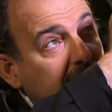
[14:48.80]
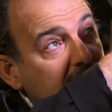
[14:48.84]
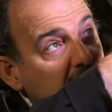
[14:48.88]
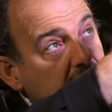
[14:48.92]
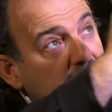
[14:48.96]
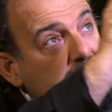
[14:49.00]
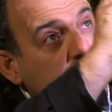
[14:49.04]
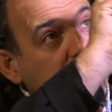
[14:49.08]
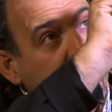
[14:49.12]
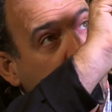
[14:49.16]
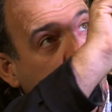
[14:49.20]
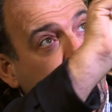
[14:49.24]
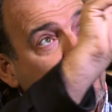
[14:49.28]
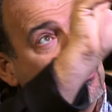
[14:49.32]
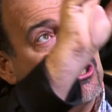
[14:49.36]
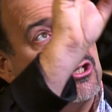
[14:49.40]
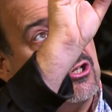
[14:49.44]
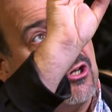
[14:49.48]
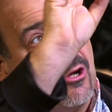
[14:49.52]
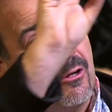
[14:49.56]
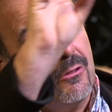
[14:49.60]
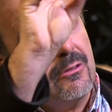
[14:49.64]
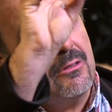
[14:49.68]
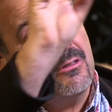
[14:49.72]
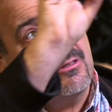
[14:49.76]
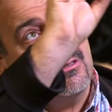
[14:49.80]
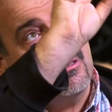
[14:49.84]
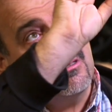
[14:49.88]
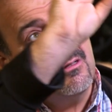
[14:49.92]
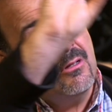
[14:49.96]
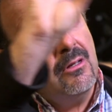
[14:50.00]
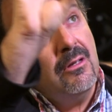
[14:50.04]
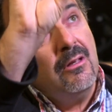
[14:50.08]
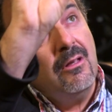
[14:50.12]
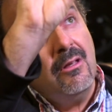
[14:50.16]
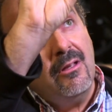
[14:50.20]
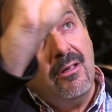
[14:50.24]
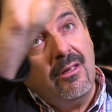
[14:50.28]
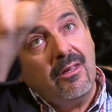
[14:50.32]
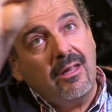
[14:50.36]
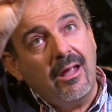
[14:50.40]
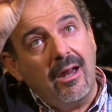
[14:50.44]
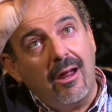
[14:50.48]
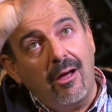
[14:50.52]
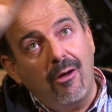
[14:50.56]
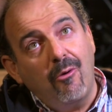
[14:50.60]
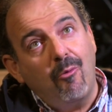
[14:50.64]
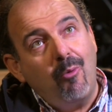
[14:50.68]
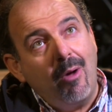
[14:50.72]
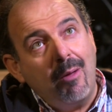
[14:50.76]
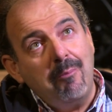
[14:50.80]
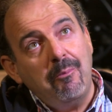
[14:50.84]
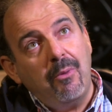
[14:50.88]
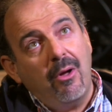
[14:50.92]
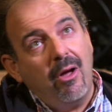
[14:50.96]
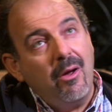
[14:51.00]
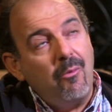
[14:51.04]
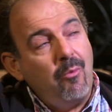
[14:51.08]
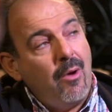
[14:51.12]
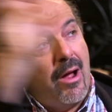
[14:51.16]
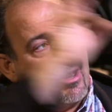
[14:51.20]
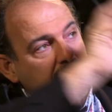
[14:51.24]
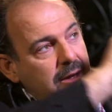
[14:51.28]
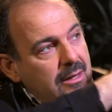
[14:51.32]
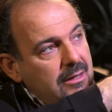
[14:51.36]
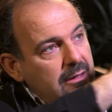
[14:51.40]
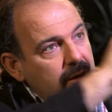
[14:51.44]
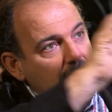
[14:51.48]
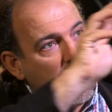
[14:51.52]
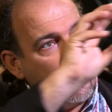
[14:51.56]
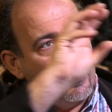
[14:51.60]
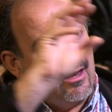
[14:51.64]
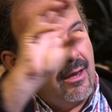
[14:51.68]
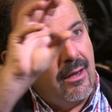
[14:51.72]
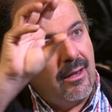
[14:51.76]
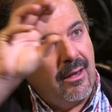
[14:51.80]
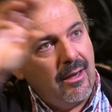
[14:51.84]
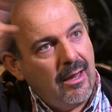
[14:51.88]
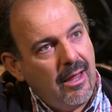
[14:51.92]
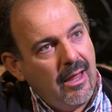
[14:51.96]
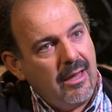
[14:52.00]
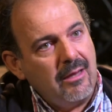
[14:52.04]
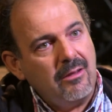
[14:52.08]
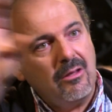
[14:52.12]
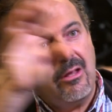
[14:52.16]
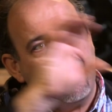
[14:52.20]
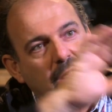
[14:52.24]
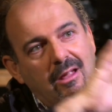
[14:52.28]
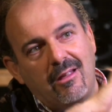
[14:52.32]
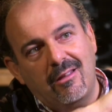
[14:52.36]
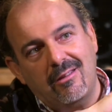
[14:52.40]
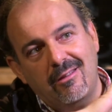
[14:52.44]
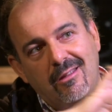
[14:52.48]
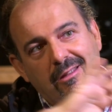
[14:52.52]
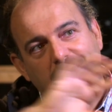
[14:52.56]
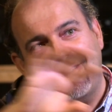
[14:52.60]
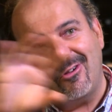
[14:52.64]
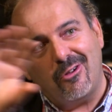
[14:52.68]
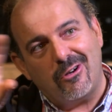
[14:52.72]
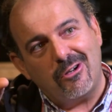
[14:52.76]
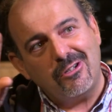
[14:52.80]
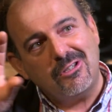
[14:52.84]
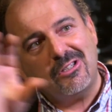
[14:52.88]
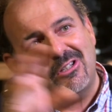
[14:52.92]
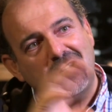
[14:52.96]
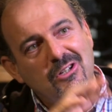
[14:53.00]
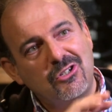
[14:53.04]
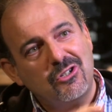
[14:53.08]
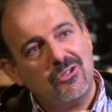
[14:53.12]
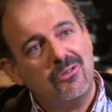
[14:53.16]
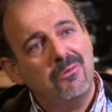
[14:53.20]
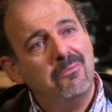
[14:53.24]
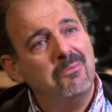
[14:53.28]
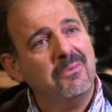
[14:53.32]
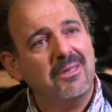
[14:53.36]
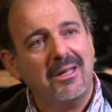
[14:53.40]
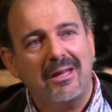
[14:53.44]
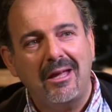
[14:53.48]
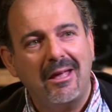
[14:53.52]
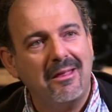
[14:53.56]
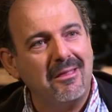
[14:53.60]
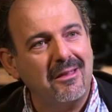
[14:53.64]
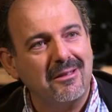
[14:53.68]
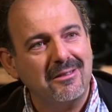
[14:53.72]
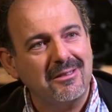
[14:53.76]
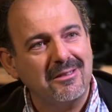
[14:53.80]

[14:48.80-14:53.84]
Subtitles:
actually take shots, you know, one by one, and you got to stitch them together.